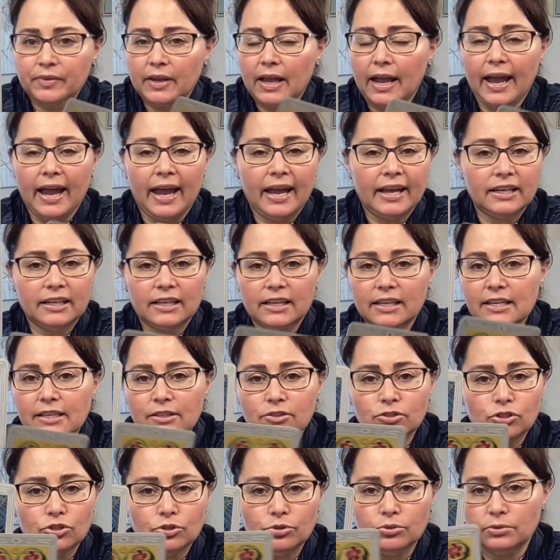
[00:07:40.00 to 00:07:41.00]
And
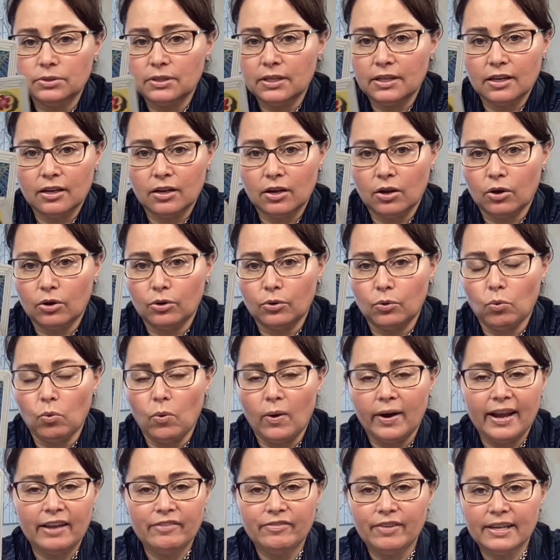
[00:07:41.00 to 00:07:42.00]
he's using
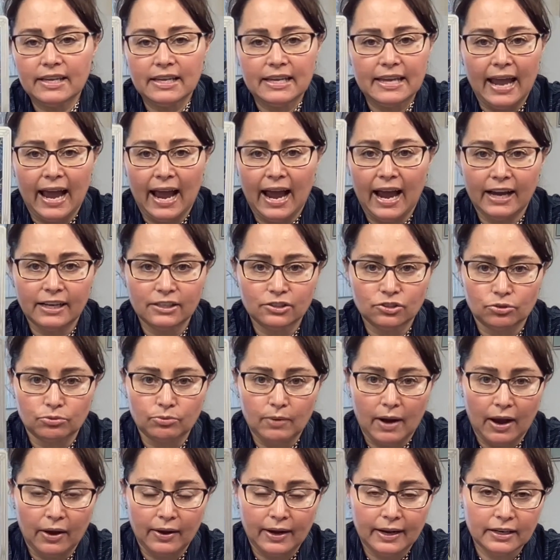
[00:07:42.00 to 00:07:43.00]
whatever he has
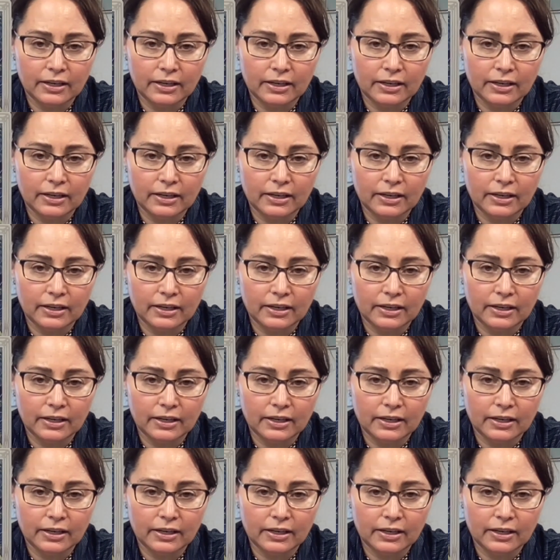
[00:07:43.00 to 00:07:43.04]
around,